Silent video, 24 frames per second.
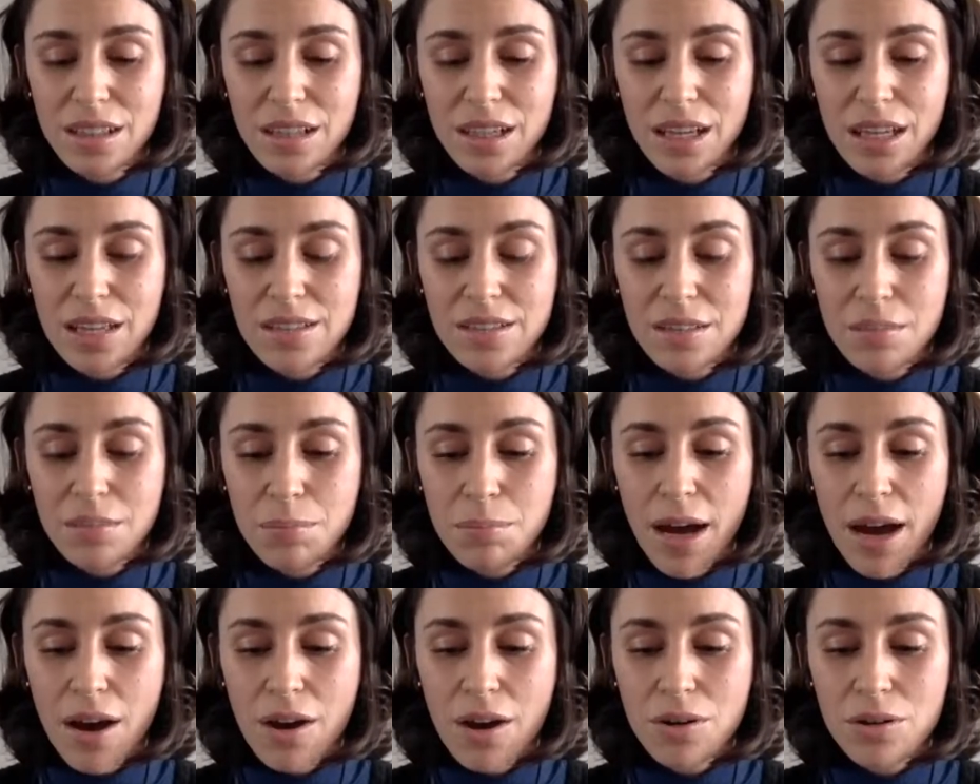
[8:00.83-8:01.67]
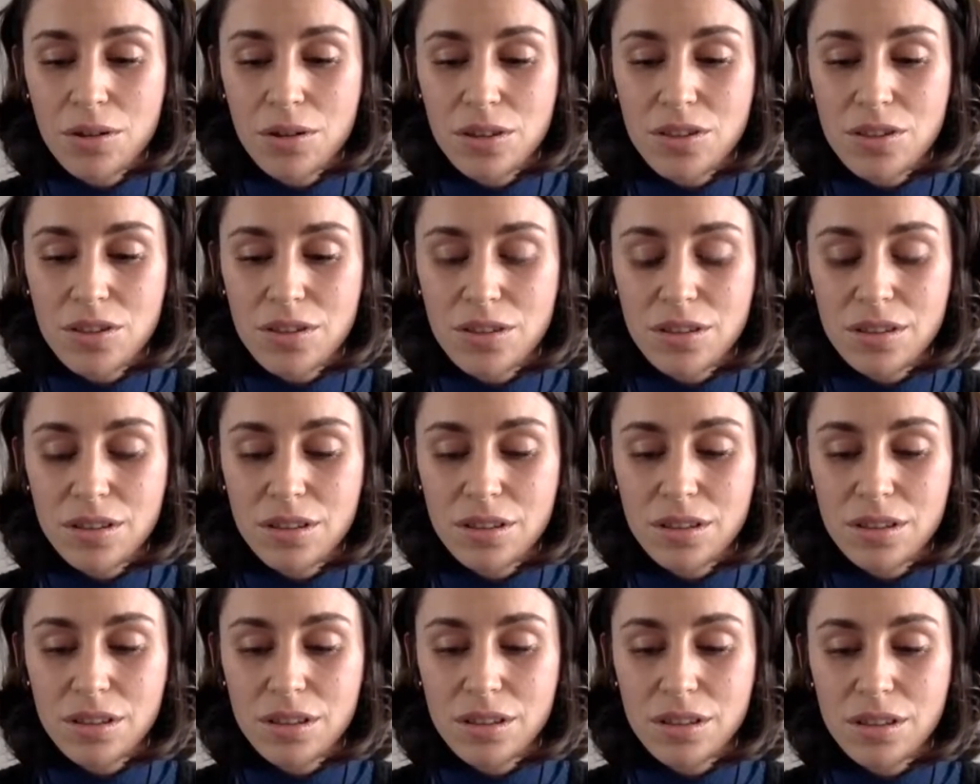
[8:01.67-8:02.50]
it's about
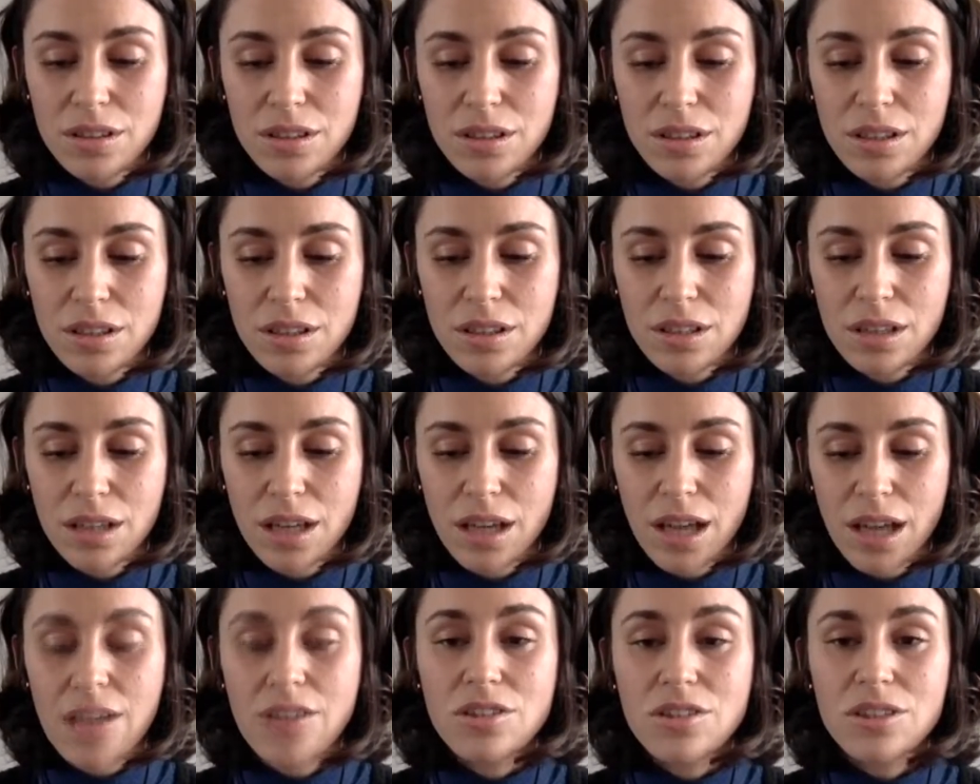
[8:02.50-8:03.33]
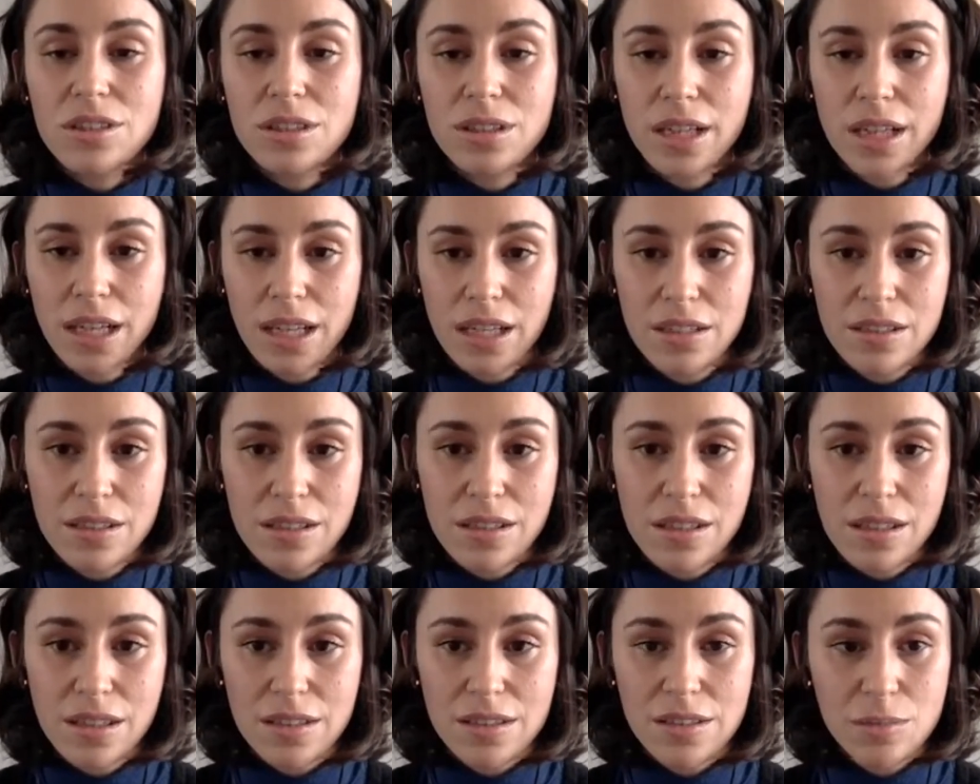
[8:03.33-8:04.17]
entering
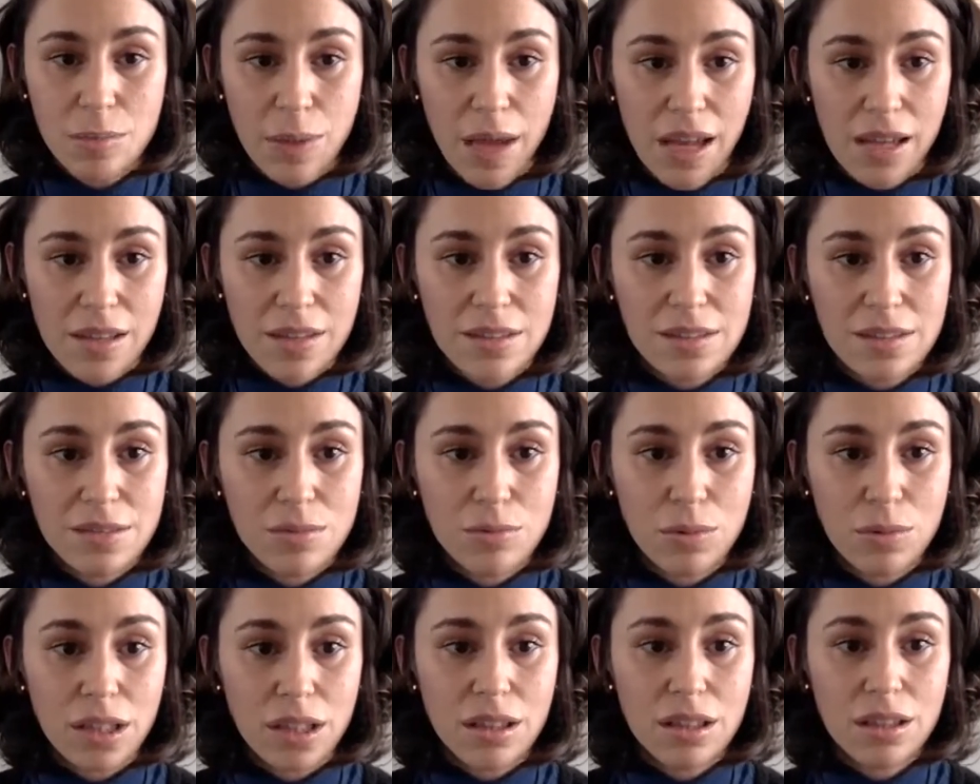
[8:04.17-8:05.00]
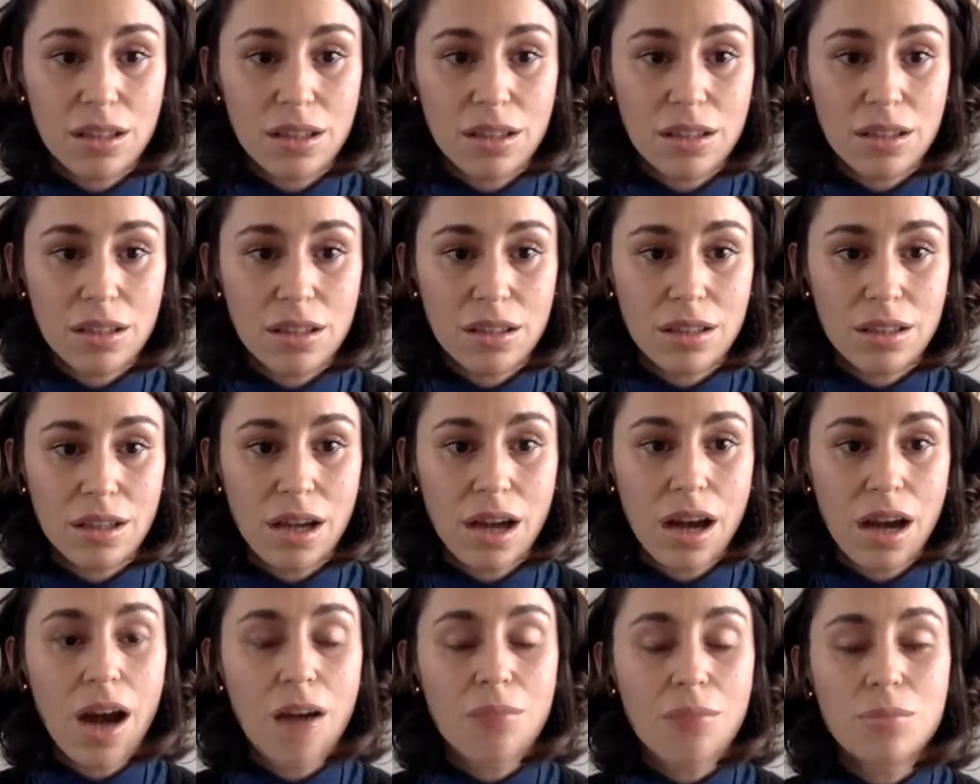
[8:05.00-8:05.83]
into the space with
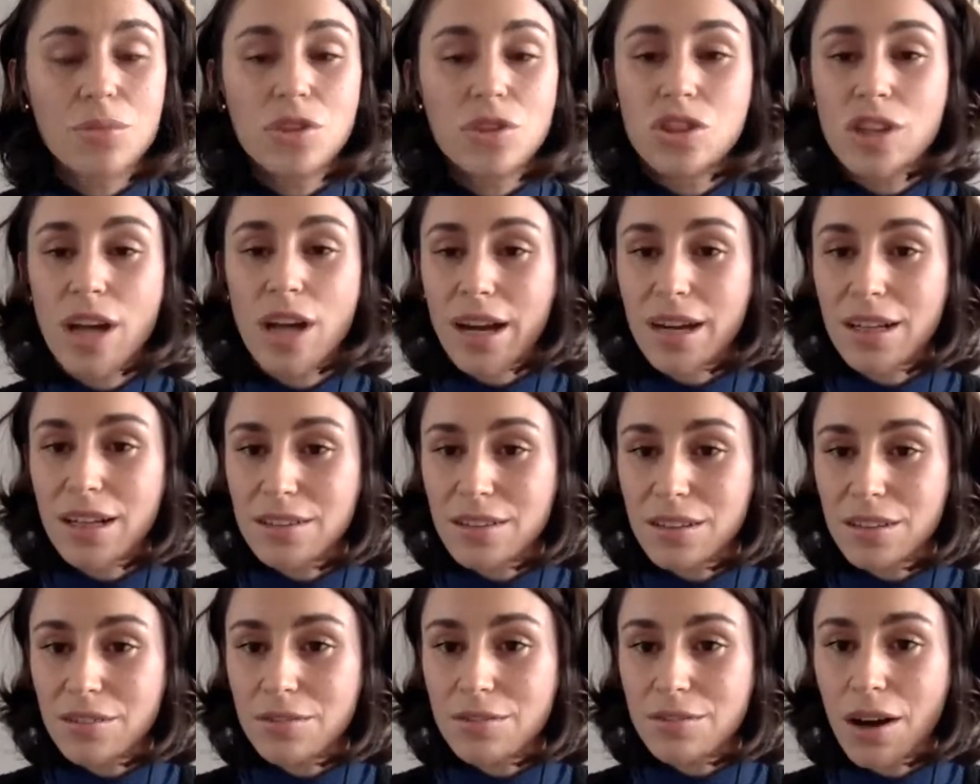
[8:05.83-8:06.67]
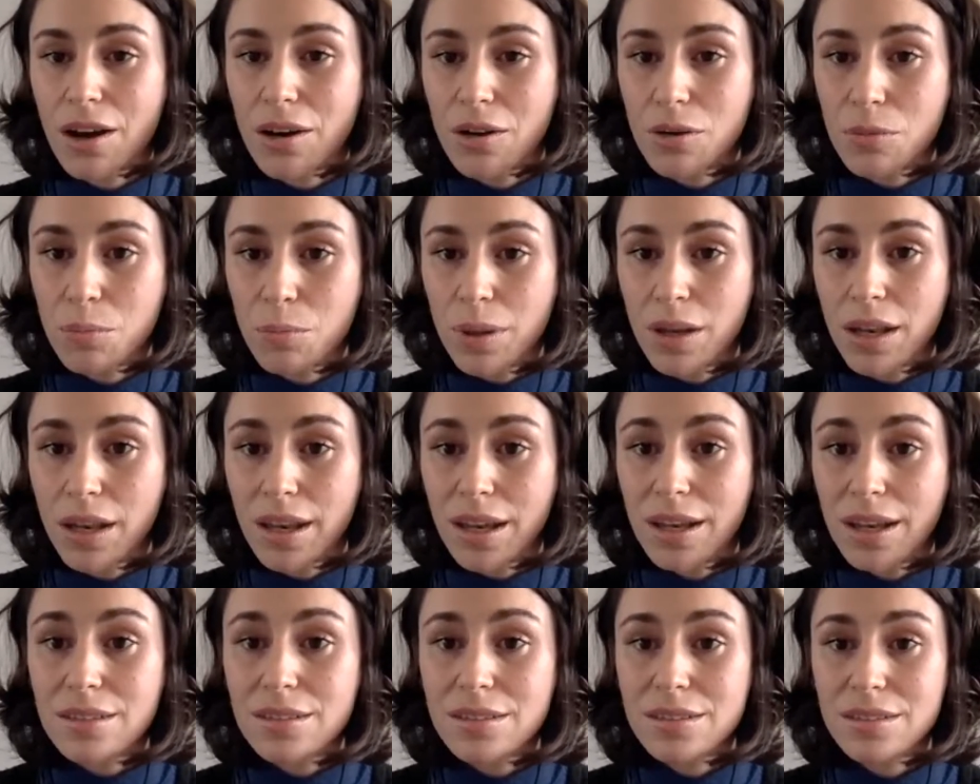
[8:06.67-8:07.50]
objective
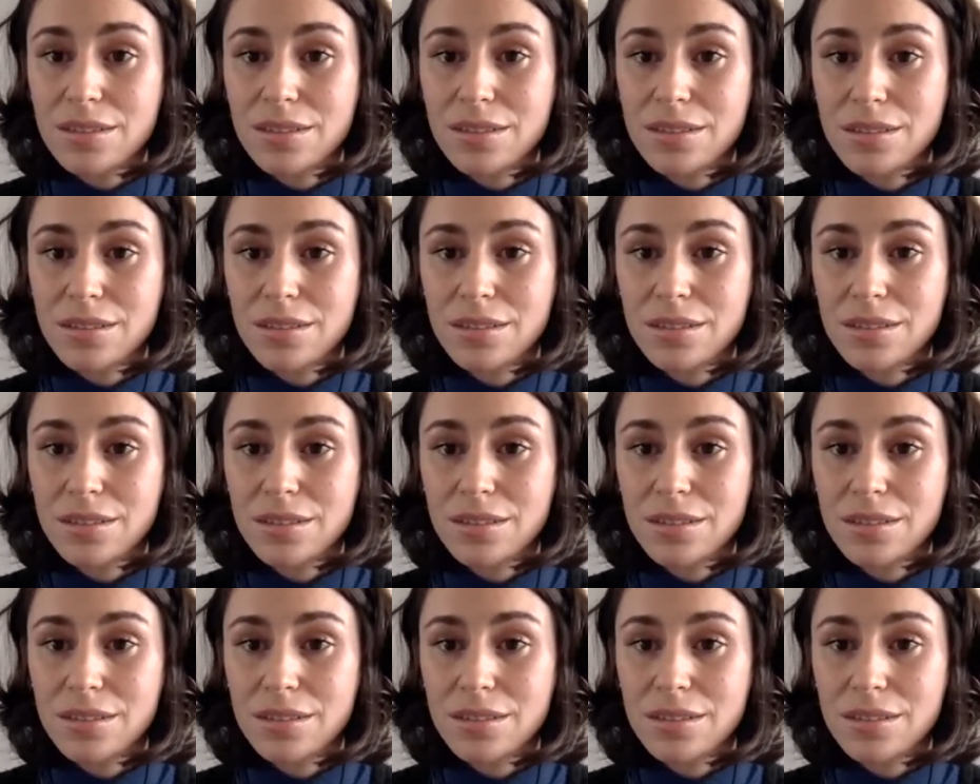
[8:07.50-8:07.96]
openness,